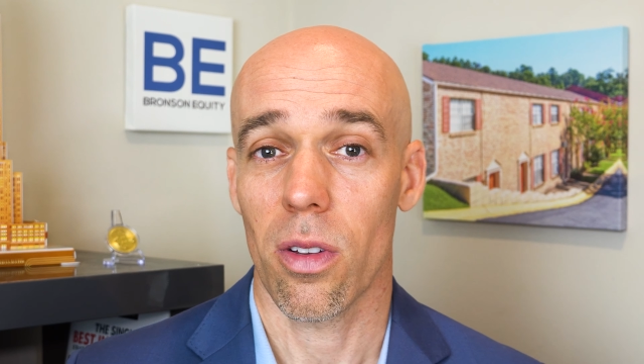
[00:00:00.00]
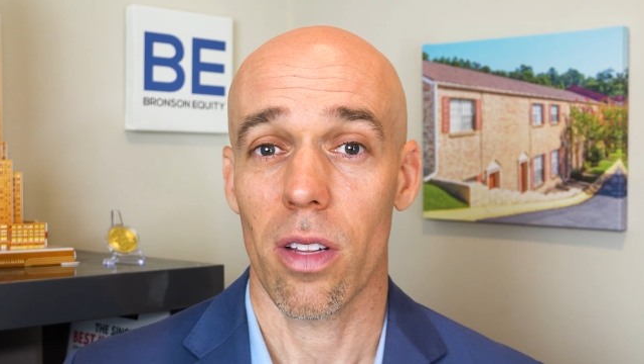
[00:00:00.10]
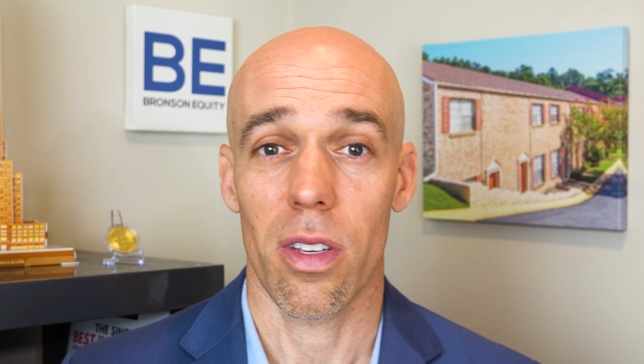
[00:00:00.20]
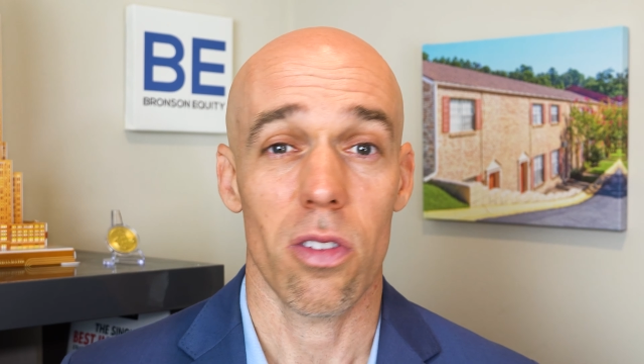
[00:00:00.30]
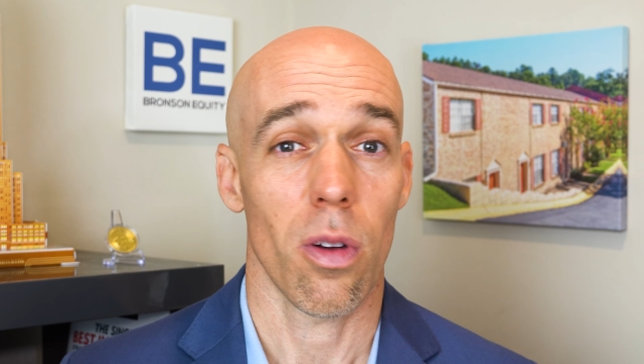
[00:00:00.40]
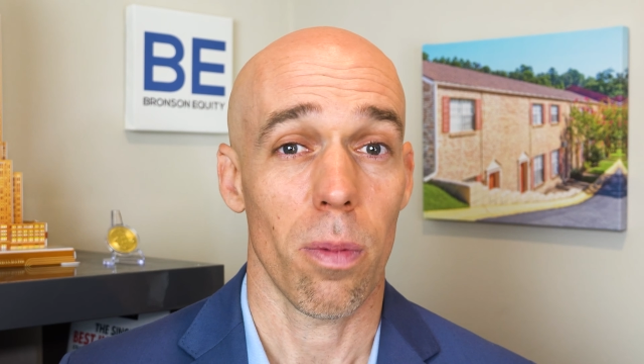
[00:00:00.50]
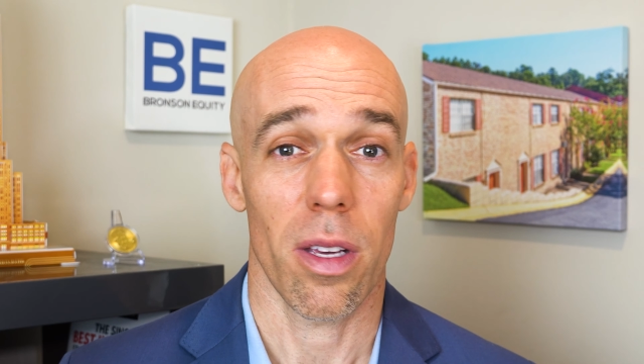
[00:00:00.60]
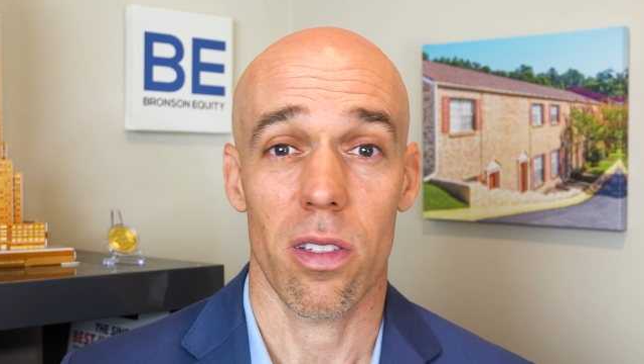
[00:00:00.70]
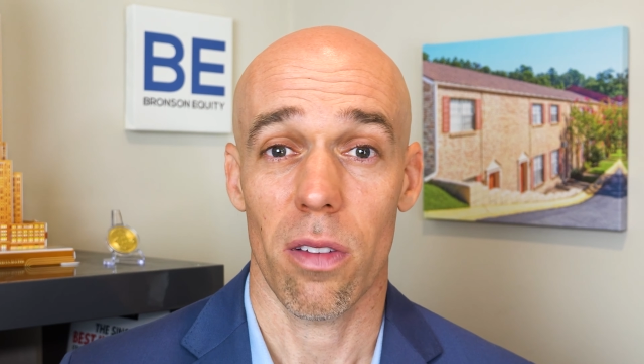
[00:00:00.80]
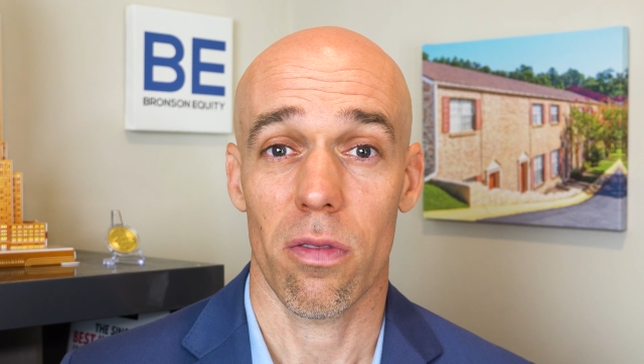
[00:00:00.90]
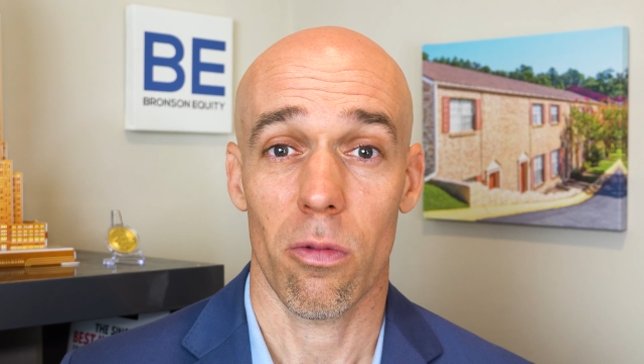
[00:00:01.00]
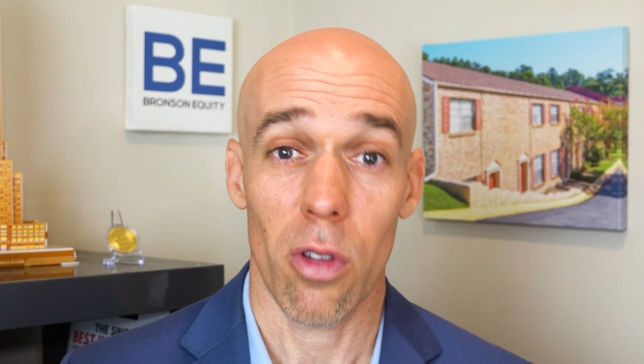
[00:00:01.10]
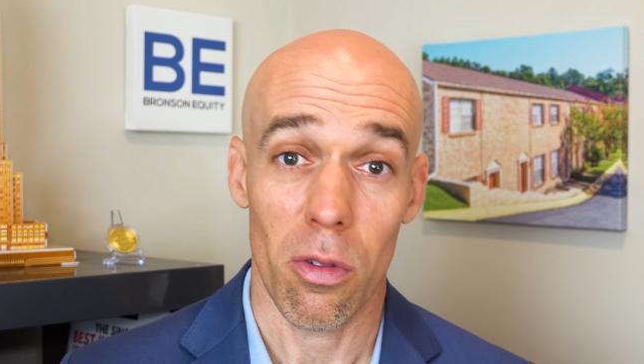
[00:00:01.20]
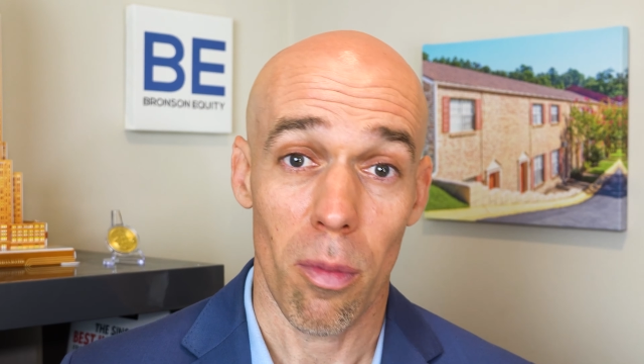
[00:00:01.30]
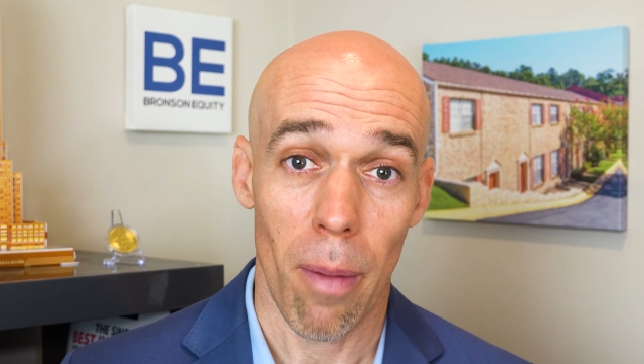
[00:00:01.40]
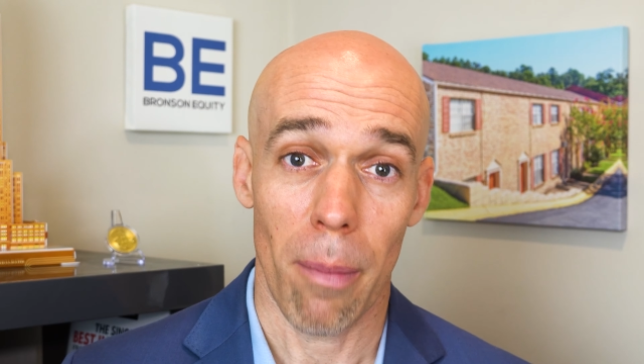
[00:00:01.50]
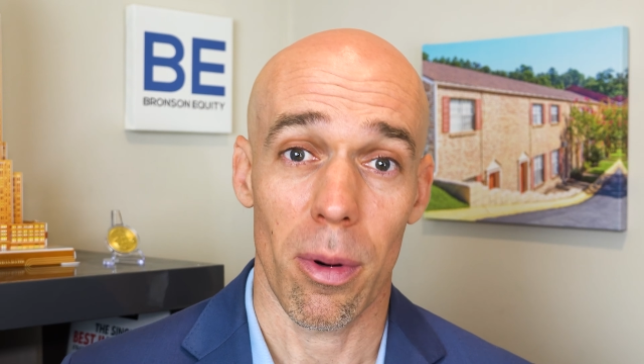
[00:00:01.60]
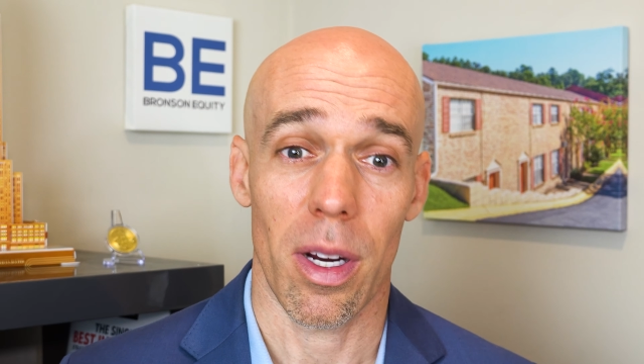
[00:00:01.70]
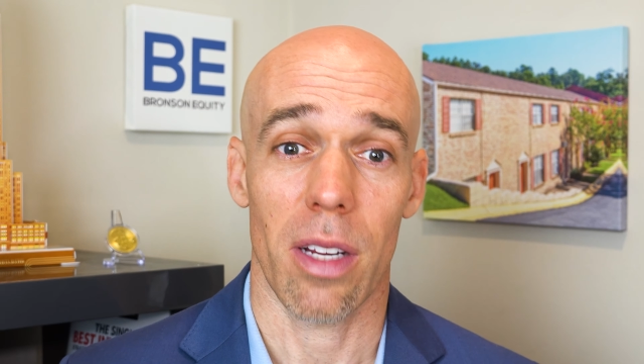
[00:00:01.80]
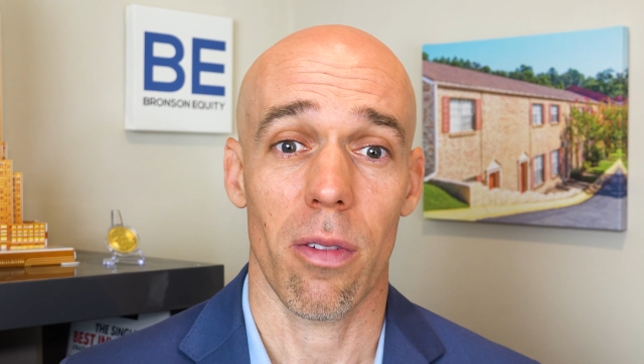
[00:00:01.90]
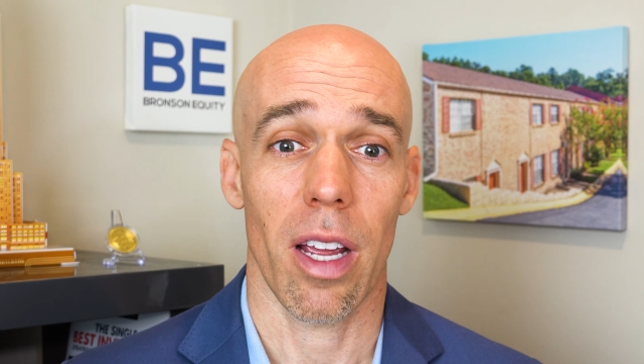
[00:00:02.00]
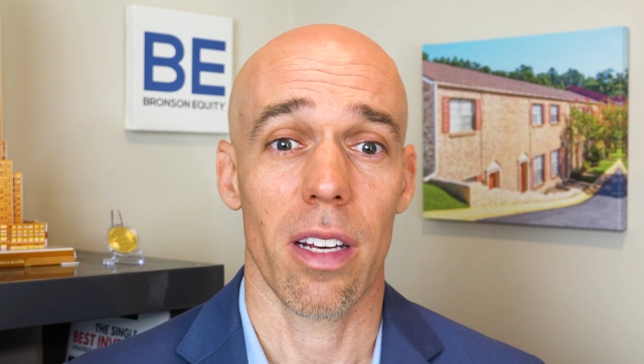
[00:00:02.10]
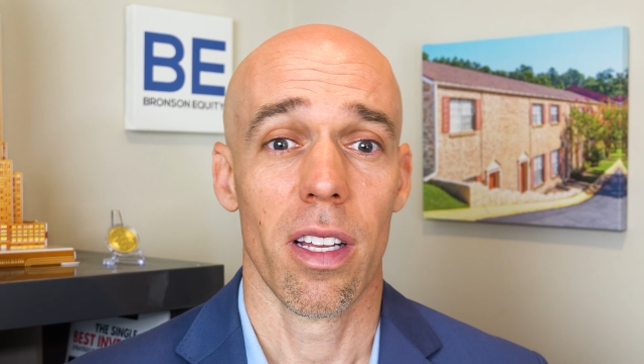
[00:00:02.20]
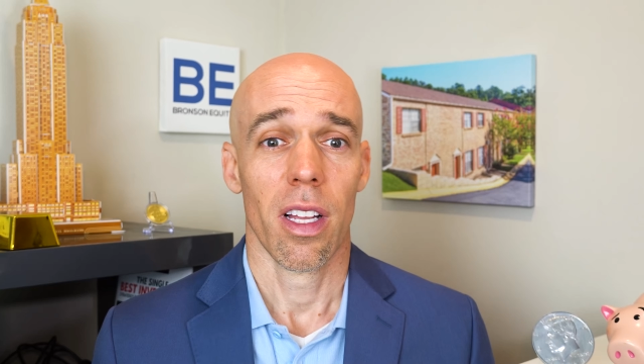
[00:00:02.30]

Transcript: and it leads to a place of really remembering, right?